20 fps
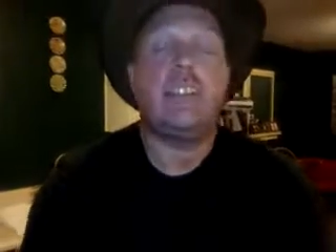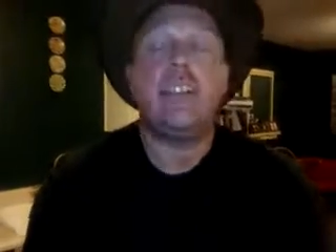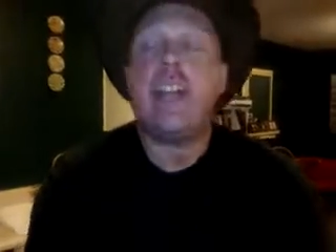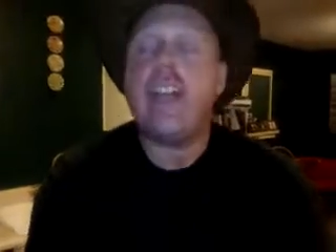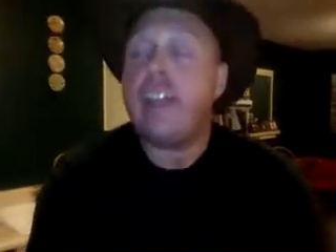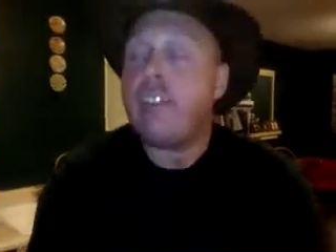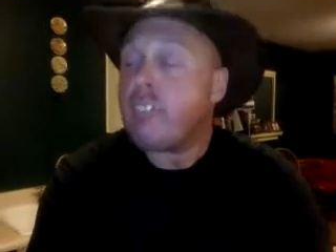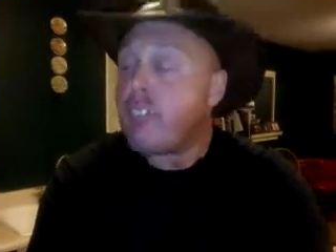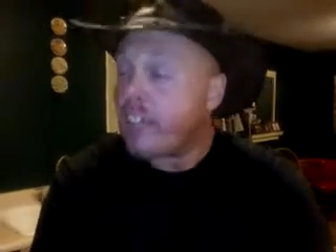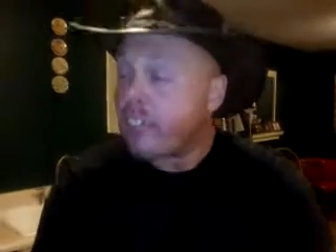
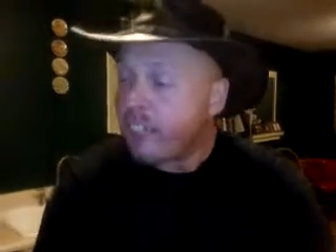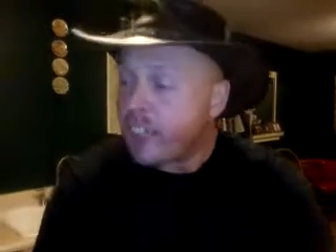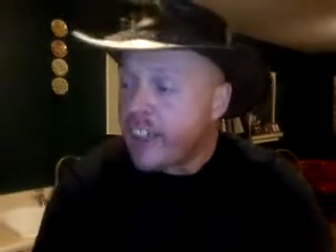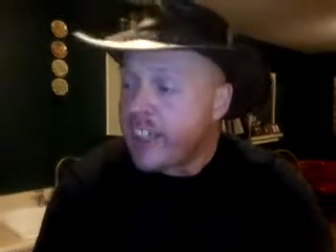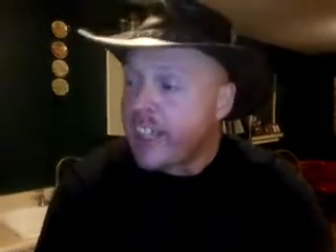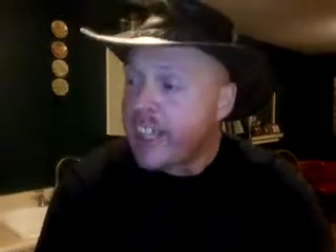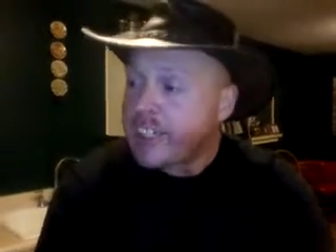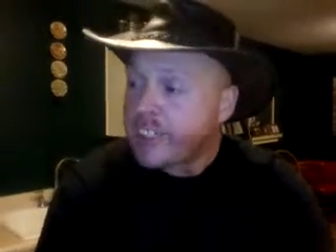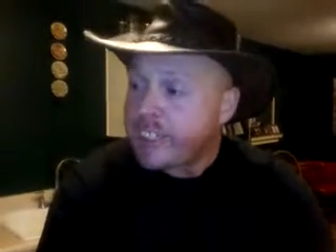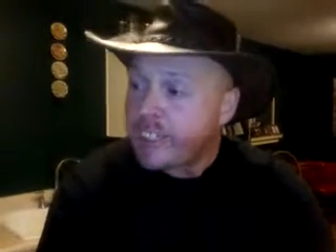Now, my
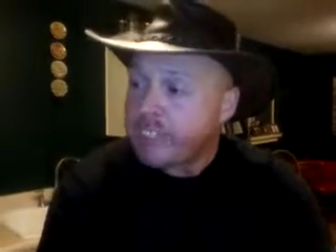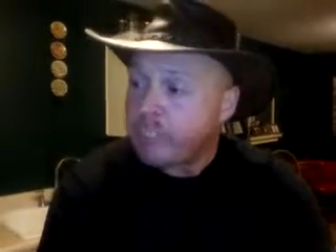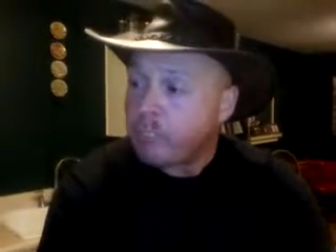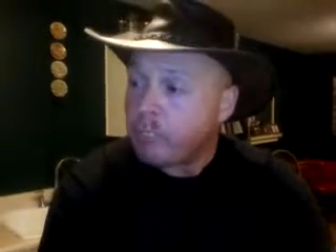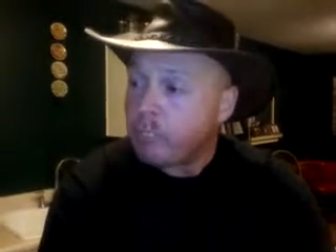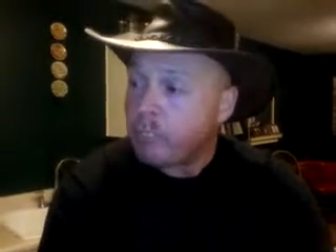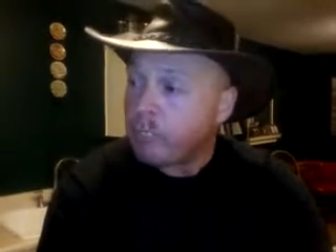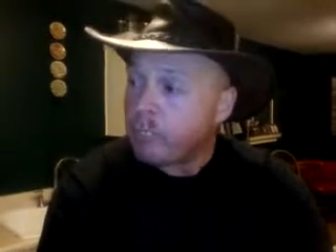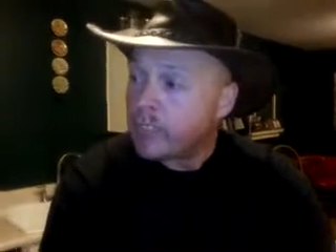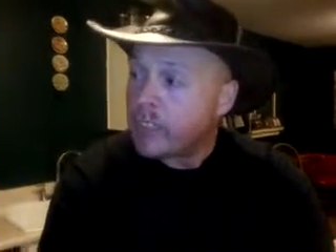friends,
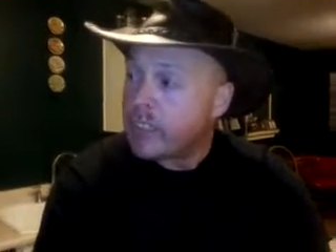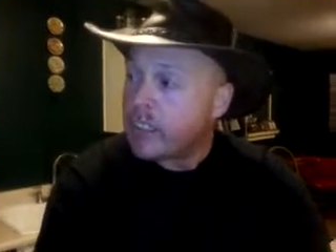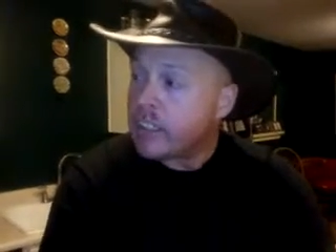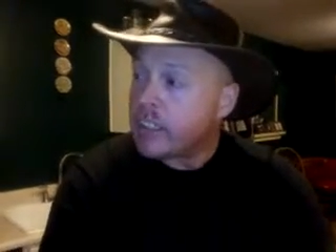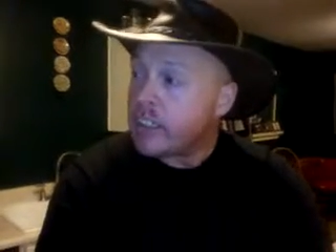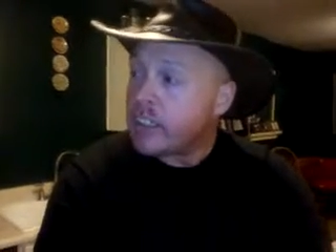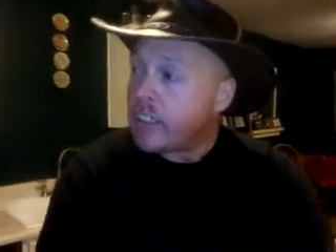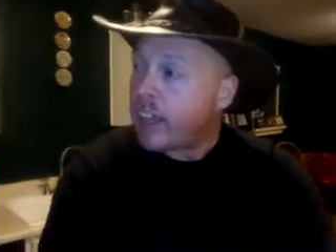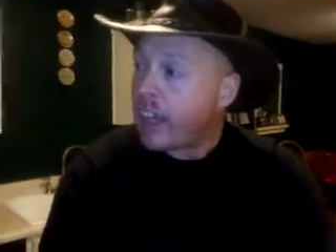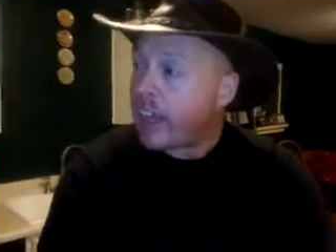
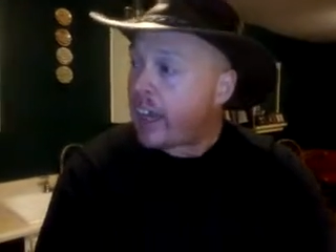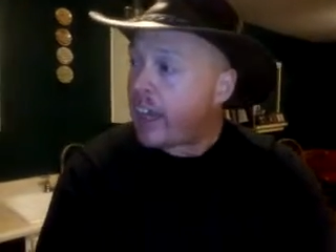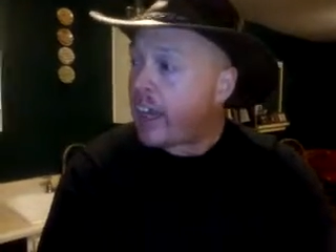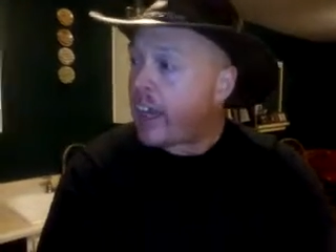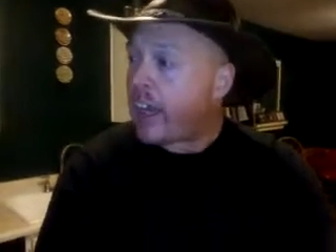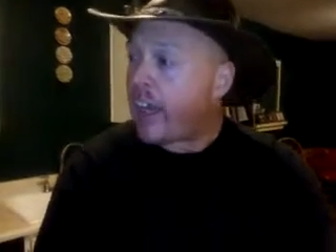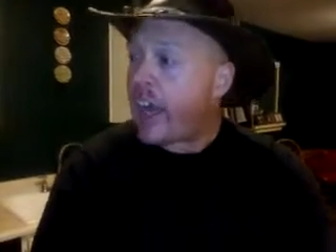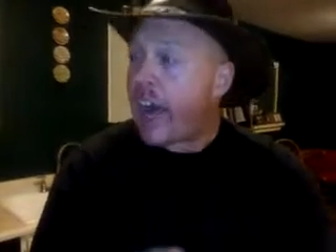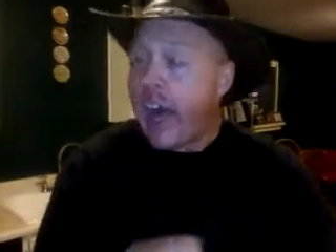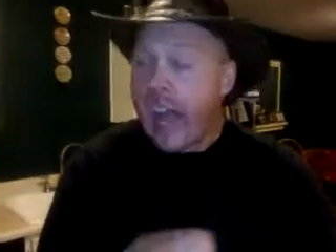
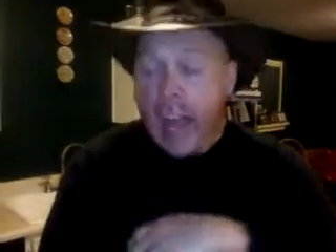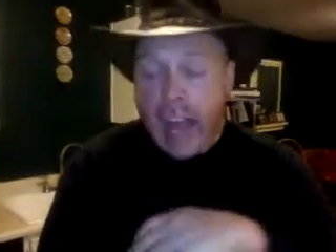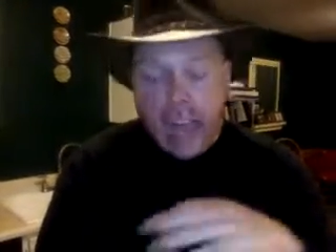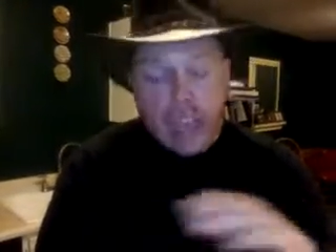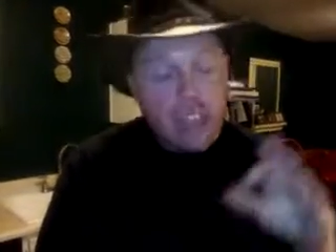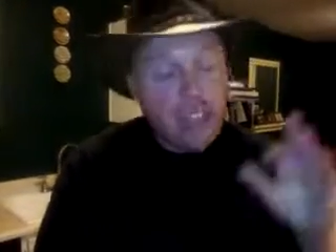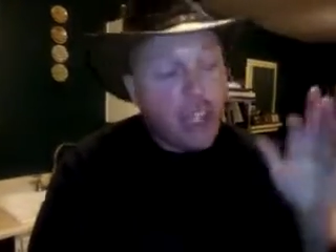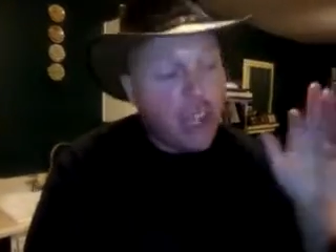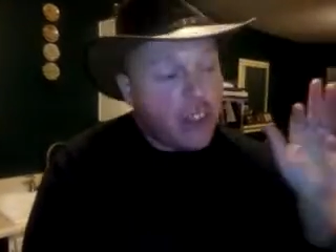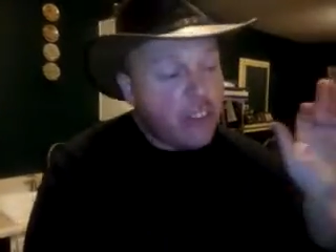I
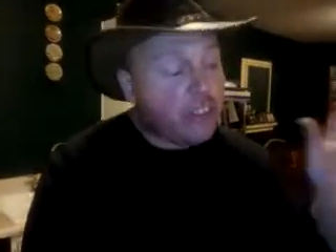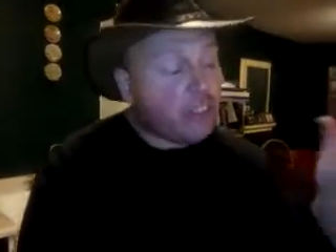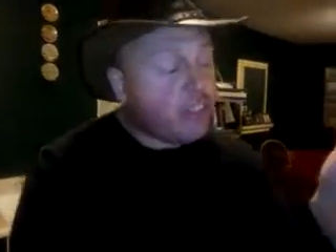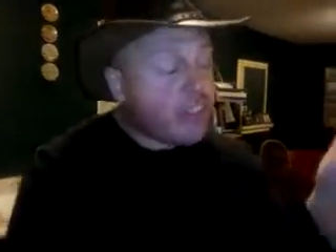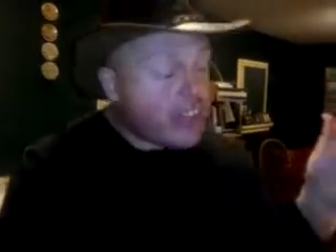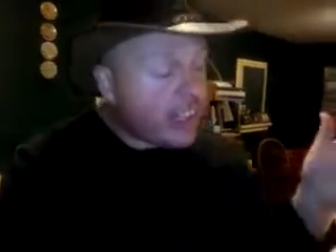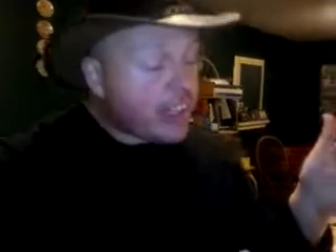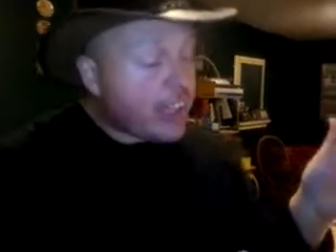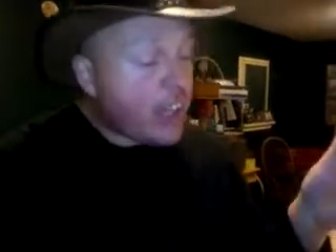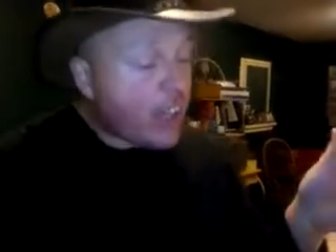had
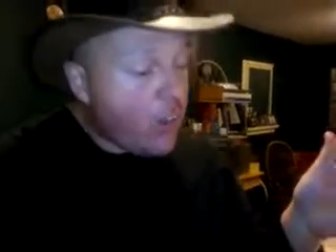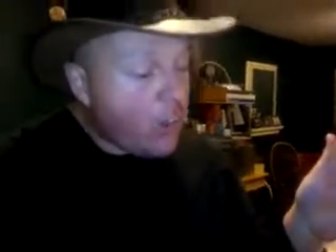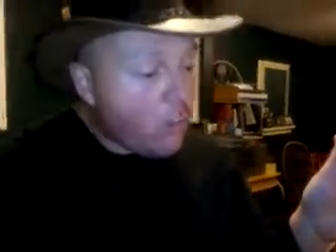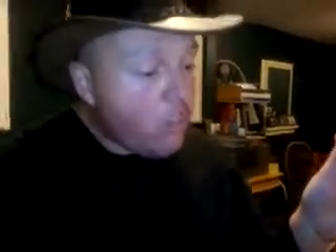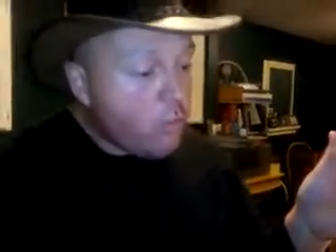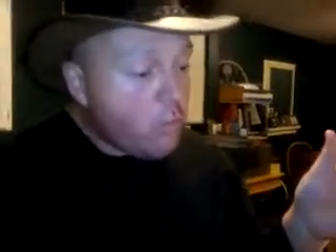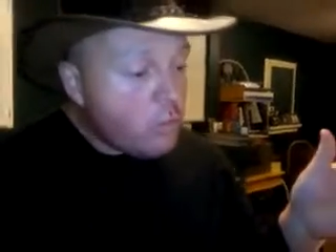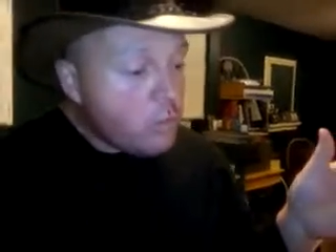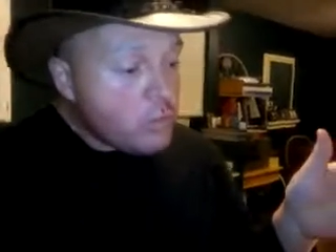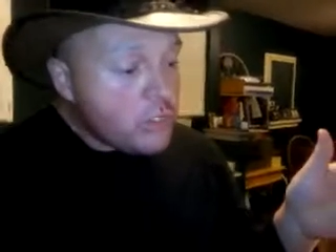another
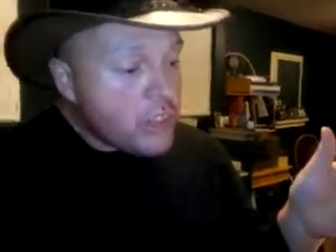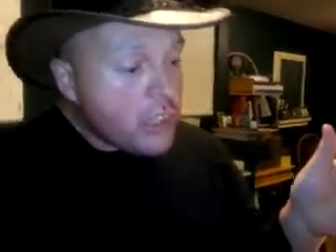video